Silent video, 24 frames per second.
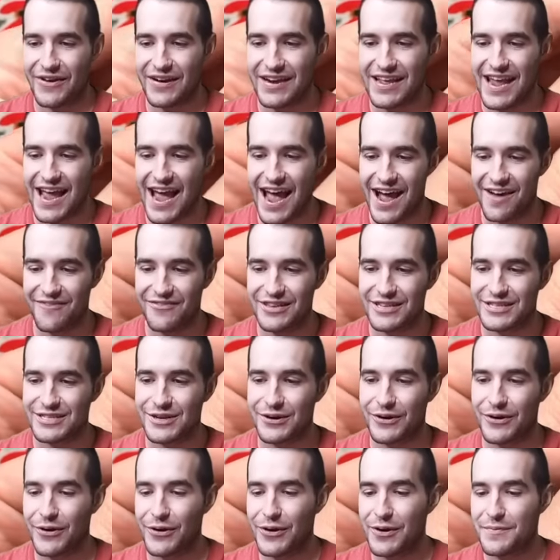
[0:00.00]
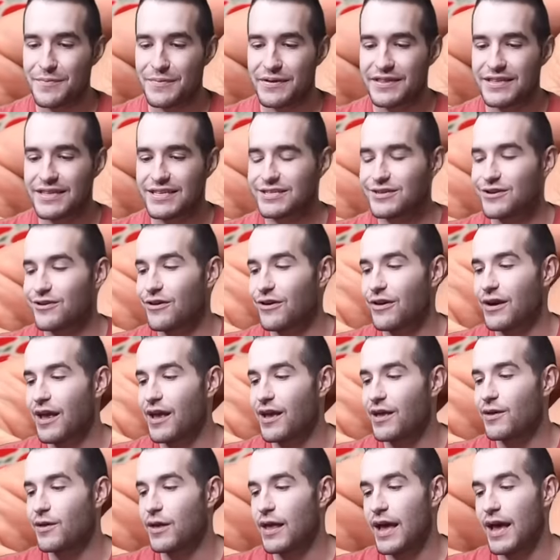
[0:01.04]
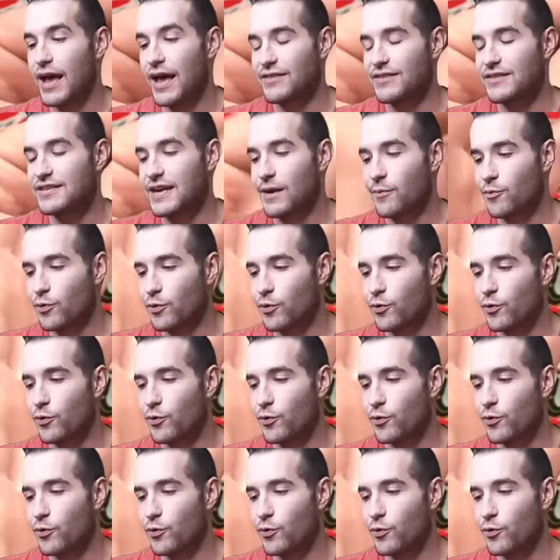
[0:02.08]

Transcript: already have this card, but this card, at the time of